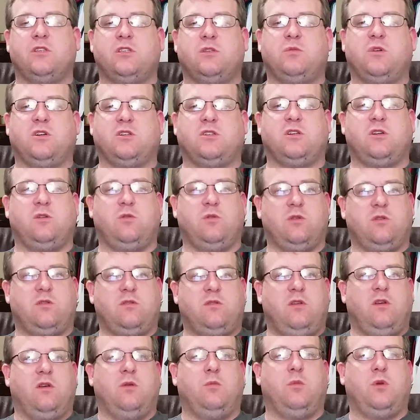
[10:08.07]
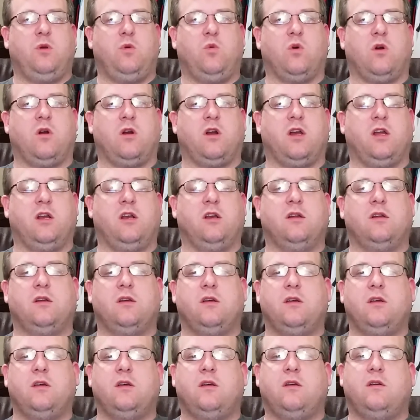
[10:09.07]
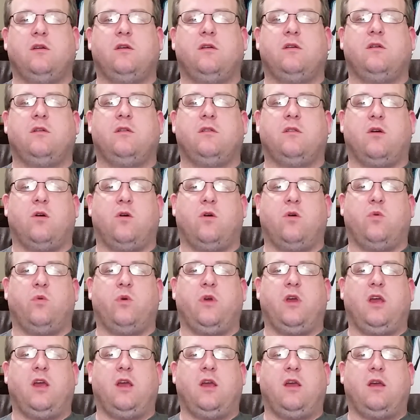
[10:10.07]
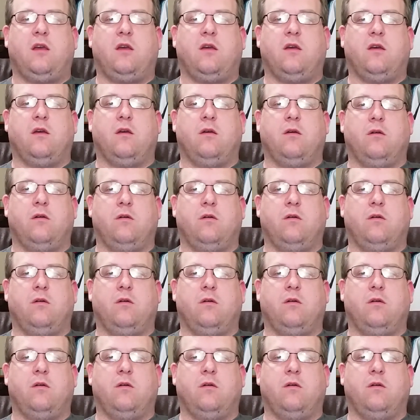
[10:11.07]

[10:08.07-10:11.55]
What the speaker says: especially with me working the whole week.